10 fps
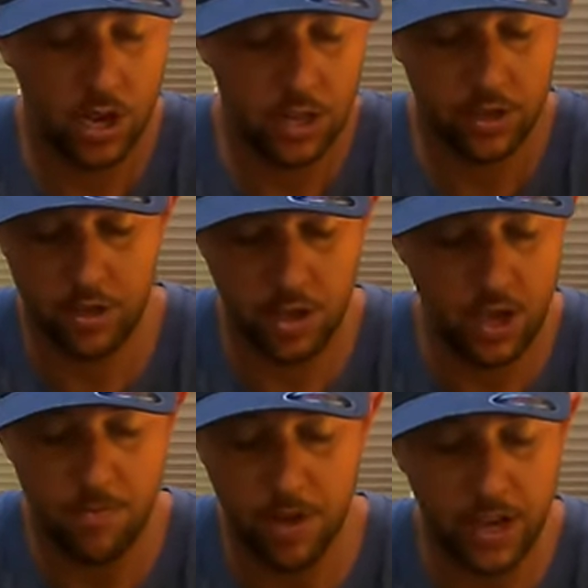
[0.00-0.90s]
it's
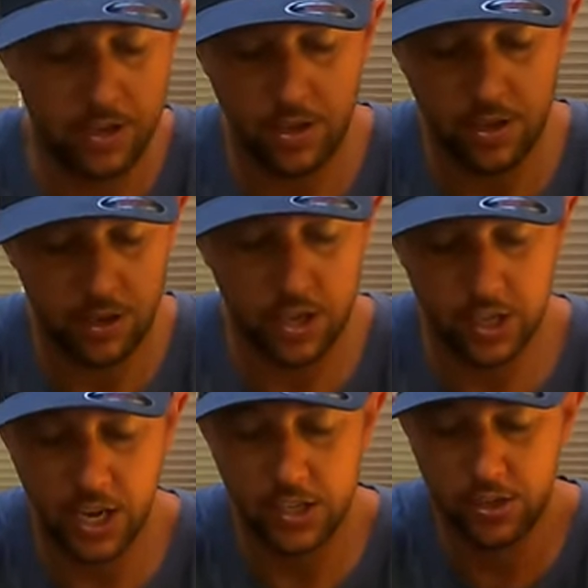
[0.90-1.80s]
amazing. You
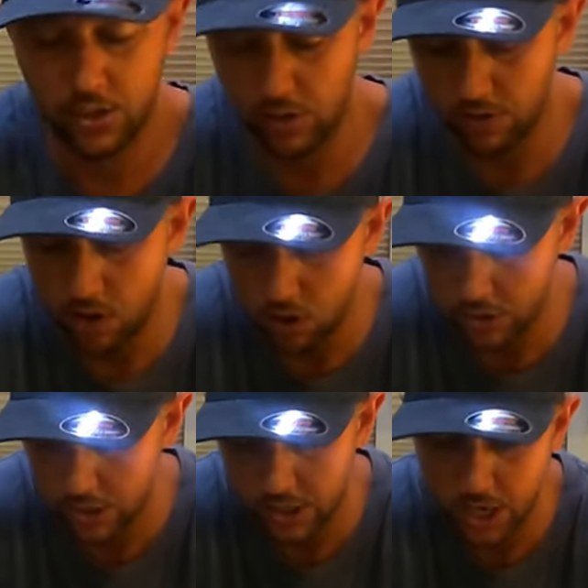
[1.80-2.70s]
can taste the
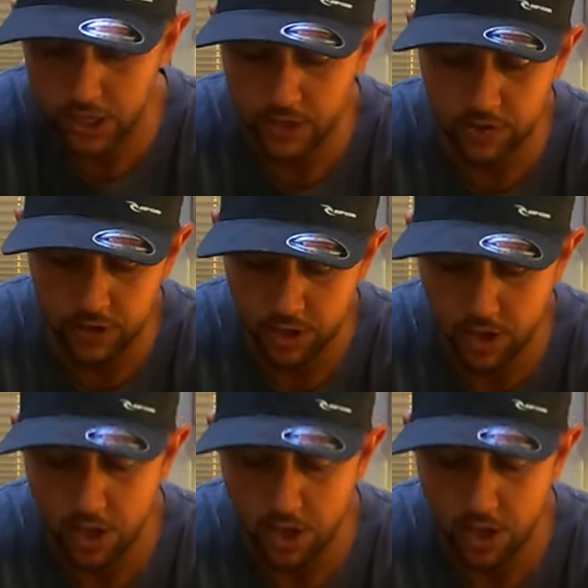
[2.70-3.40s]
shallots, you can taste everything.